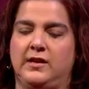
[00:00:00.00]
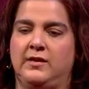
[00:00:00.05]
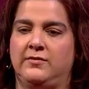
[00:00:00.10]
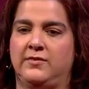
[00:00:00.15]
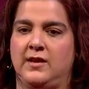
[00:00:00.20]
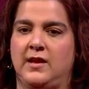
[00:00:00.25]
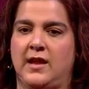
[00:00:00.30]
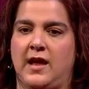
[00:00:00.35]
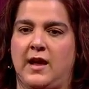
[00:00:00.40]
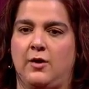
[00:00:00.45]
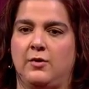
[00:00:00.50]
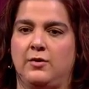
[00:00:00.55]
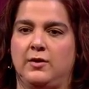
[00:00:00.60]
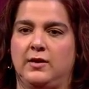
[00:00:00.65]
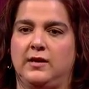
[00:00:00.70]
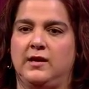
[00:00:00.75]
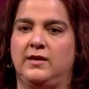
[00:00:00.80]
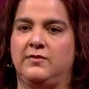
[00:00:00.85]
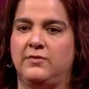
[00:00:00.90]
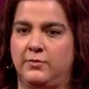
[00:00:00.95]
even now,
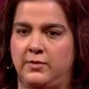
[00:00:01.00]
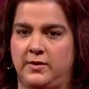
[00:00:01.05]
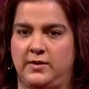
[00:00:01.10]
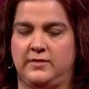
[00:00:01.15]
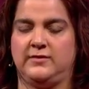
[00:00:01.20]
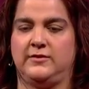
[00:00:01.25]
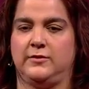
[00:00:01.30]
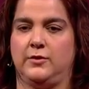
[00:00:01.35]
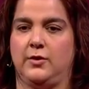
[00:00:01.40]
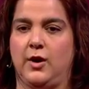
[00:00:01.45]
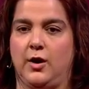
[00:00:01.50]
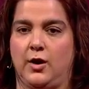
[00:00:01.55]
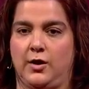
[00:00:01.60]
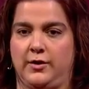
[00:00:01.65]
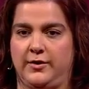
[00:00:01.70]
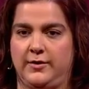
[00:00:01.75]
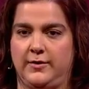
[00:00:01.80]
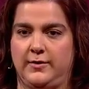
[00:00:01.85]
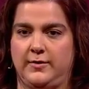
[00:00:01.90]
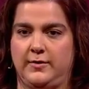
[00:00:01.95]
even when it's so hard.